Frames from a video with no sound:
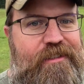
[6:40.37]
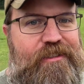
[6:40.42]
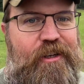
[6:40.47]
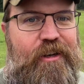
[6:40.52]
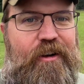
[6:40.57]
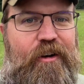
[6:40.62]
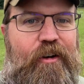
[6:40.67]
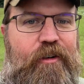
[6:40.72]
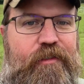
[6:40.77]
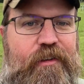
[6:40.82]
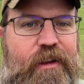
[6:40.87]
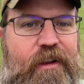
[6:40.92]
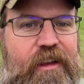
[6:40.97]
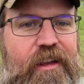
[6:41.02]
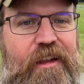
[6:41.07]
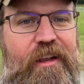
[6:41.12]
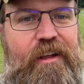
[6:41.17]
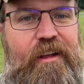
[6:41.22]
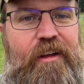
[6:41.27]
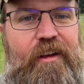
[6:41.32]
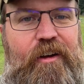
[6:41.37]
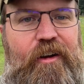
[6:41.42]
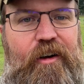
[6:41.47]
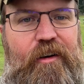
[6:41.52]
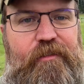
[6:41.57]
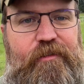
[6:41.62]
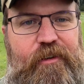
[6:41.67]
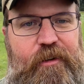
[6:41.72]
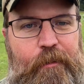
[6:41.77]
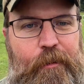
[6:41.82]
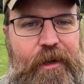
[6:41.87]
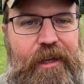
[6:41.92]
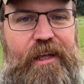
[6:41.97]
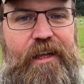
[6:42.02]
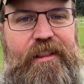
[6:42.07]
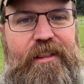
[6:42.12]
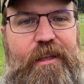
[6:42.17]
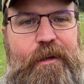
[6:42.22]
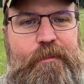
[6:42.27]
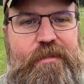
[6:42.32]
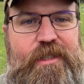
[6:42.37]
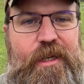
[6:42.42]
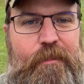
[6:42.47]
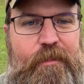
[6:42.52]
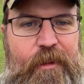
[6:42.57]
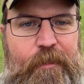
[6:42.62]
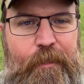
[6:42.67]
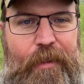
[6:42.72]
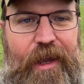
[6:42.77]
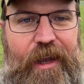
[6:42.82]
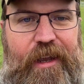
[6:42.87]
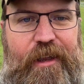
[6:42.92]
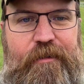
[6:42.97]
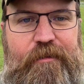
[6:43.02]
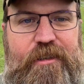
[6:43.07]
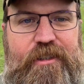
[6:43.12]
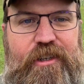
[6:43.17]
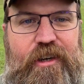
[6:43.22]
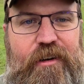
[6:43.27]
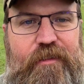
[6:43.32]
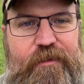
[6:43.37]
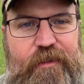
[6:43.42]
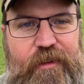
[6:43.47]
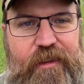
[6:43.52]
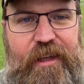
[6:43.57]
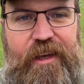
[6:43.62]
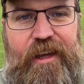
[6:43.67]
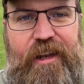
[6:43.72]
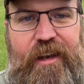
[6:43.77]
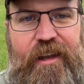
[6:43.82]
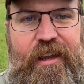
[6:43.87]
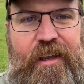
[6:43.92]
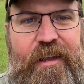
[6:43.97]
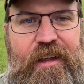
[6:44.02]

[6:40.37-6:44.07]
So hopefully we can get them something back in return for that.